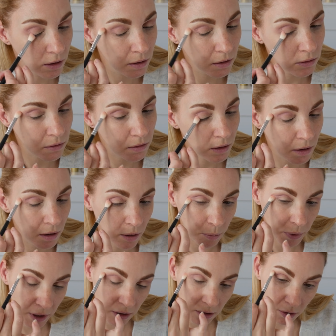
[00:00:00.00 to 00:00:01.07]
just a little
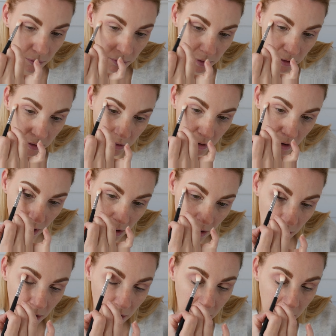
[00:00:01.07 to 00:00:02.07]
bit though, not a lot.